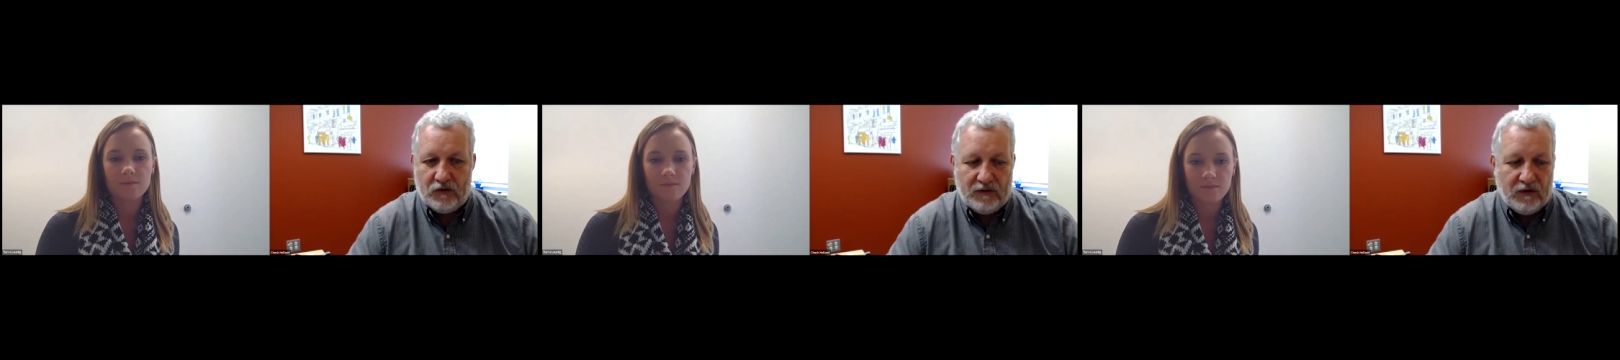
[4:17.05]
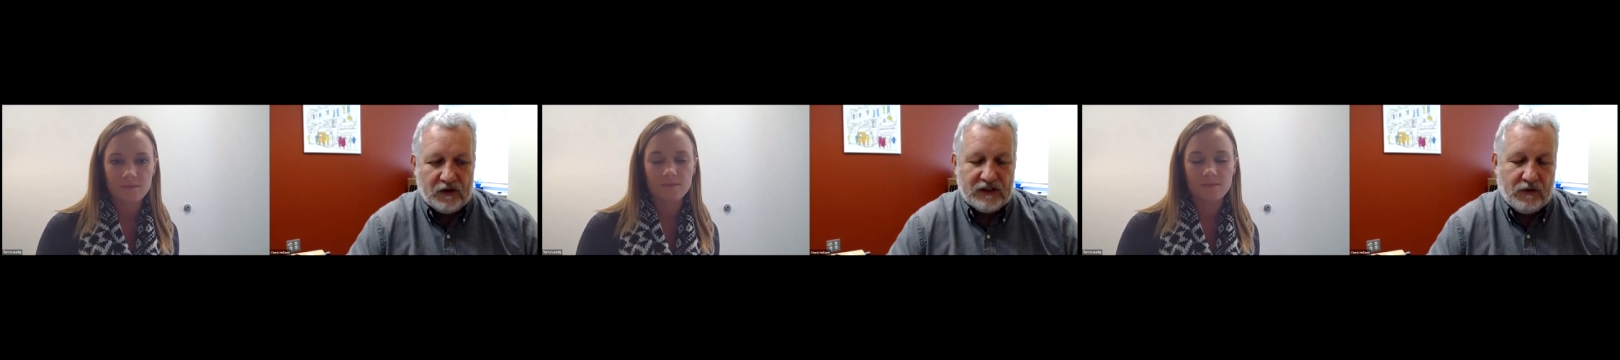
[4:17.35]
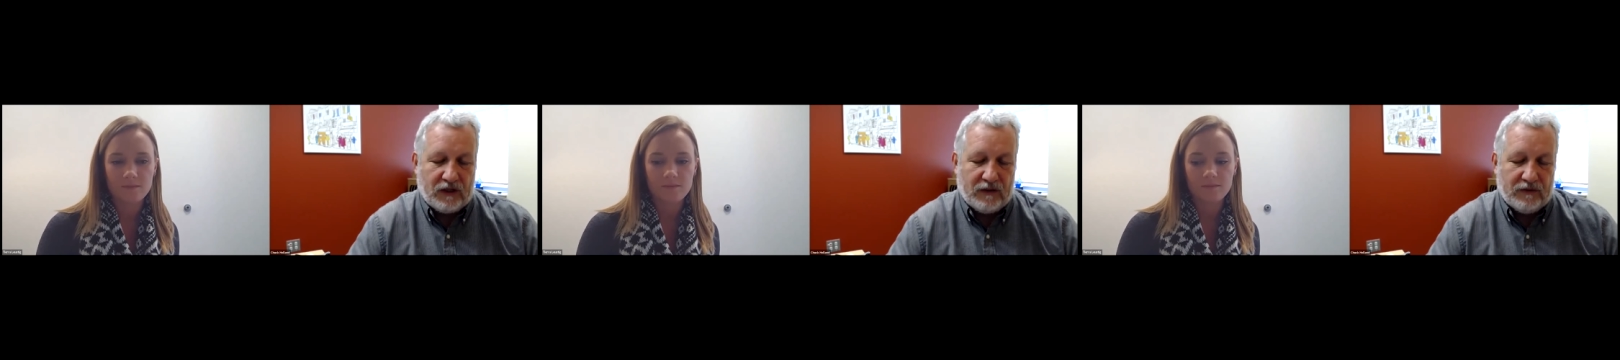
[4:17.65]
Speaker 1: But mostly
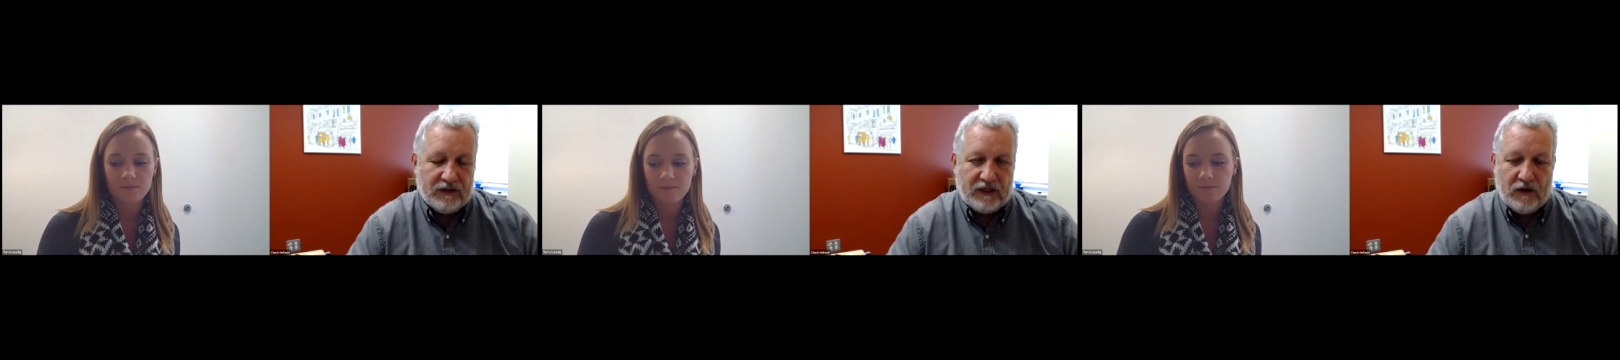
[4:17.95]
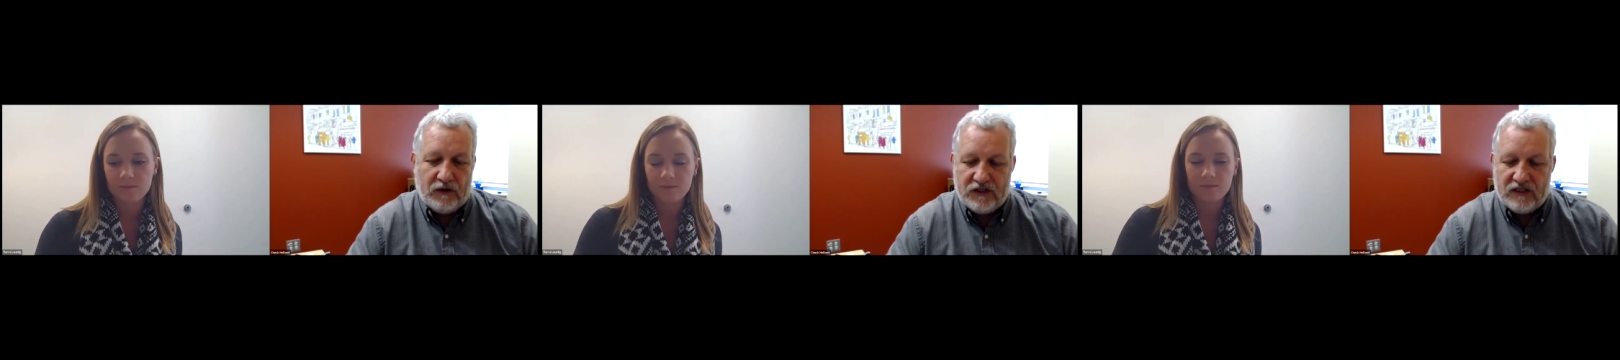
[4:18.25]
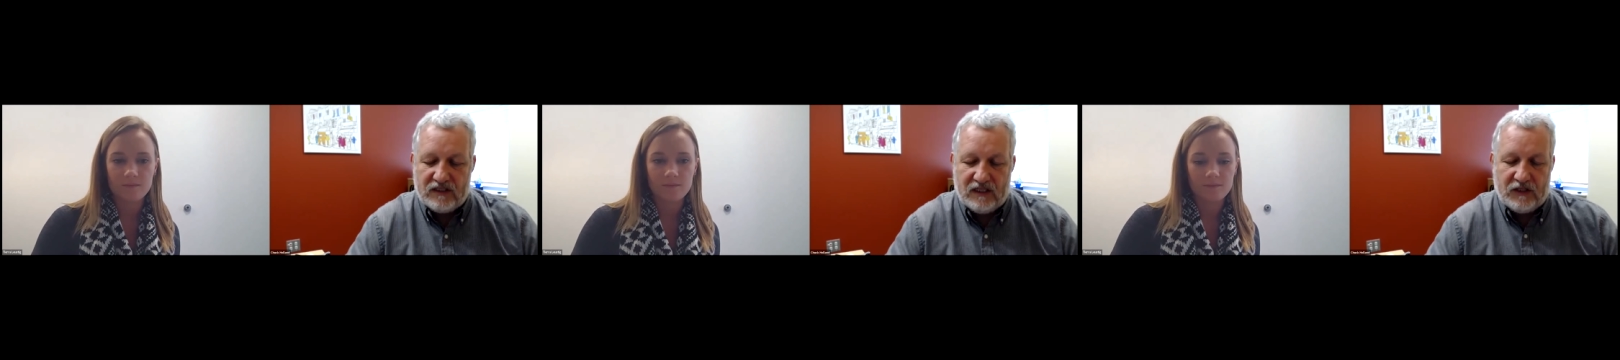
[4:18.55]
working with the
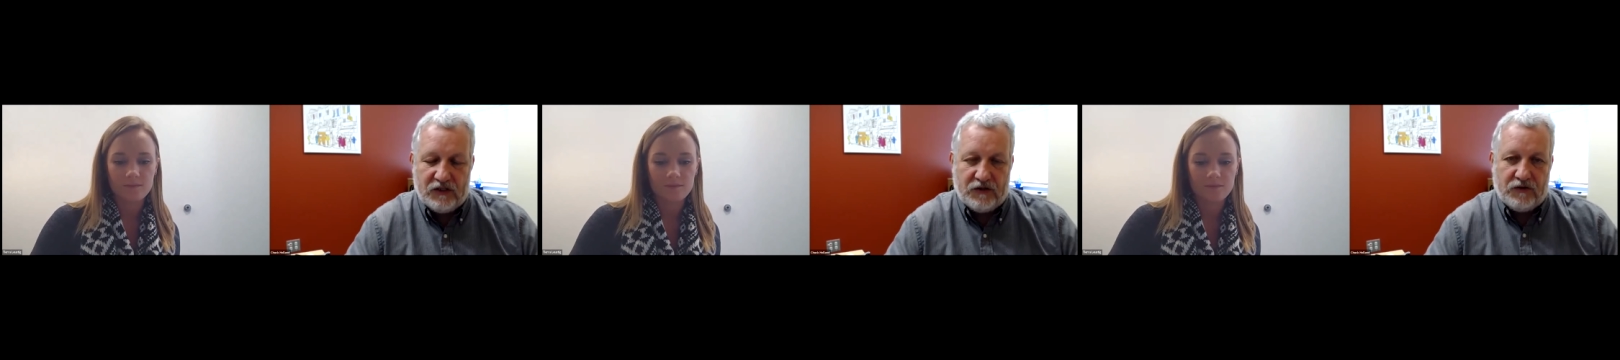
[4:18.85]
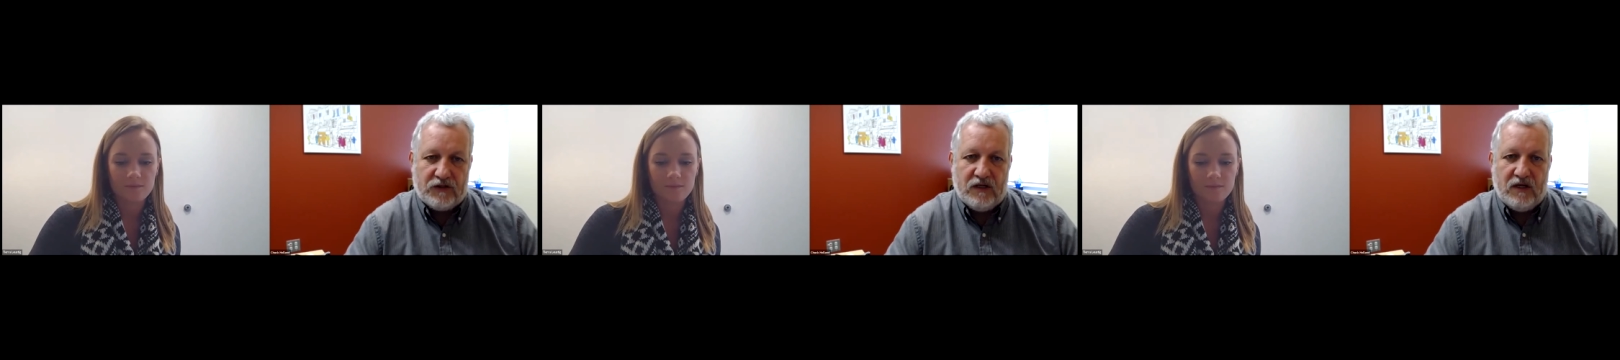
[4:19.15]
coaches, teachers,